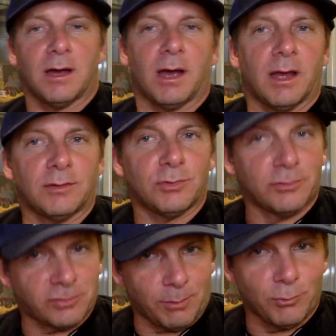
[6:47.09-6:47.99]
I do
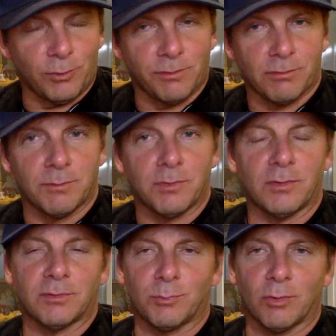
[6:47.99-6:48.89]
some movie
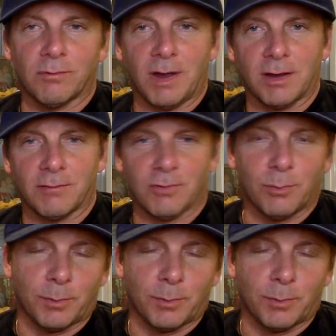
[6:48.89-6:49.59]
reviews, more rock and roll,